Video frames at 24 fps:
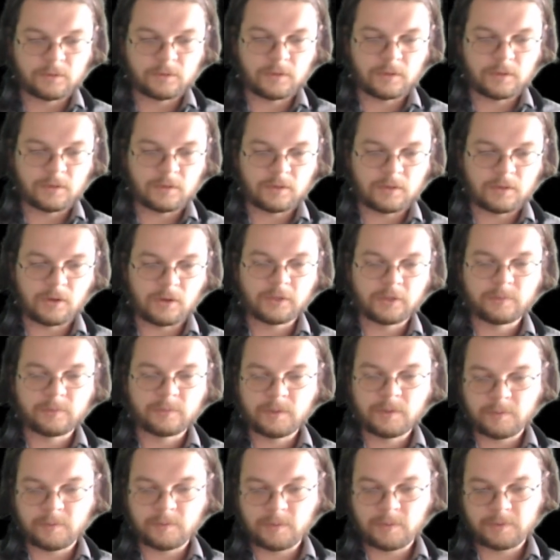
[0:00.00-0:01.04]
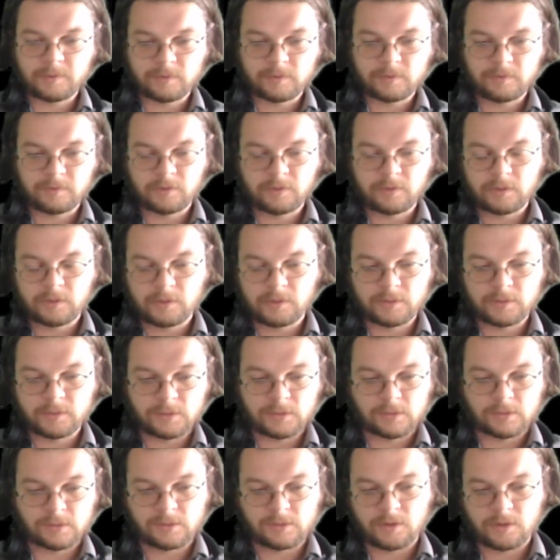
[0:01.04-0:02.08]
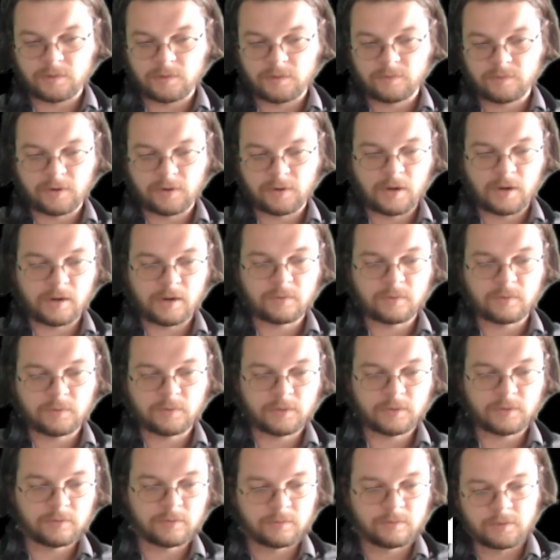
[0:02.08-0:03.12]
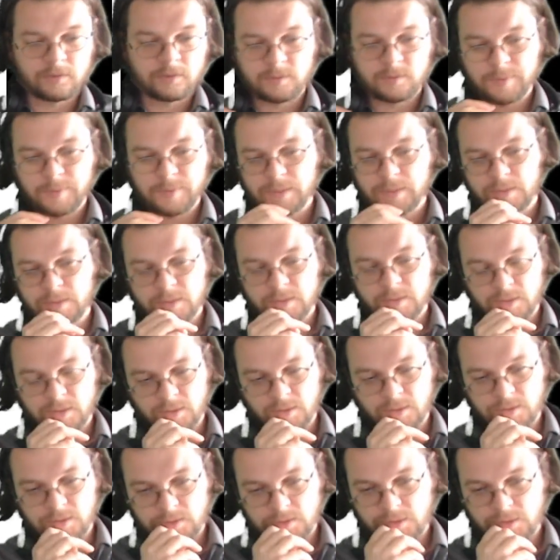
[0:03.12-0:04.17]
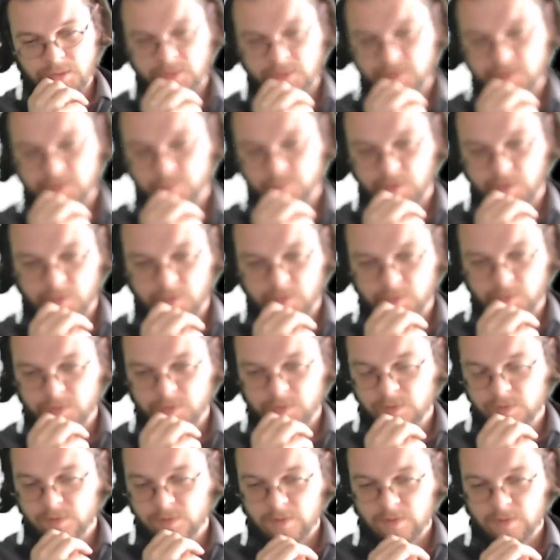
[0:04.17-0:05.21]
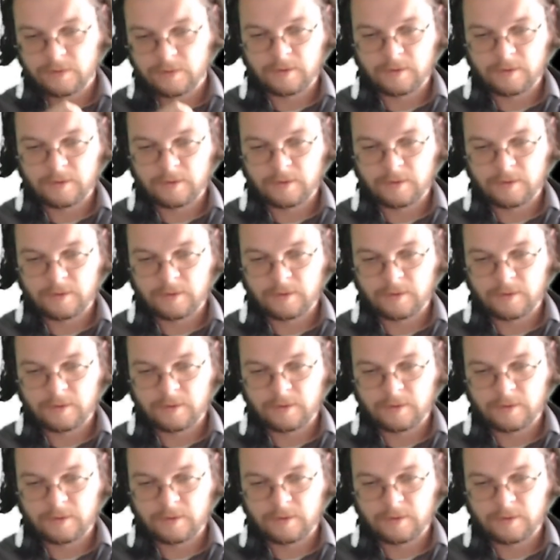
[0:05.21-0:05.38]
The ultimate purpose of doing all this is trying to figure out at what speed this gun slides backwards.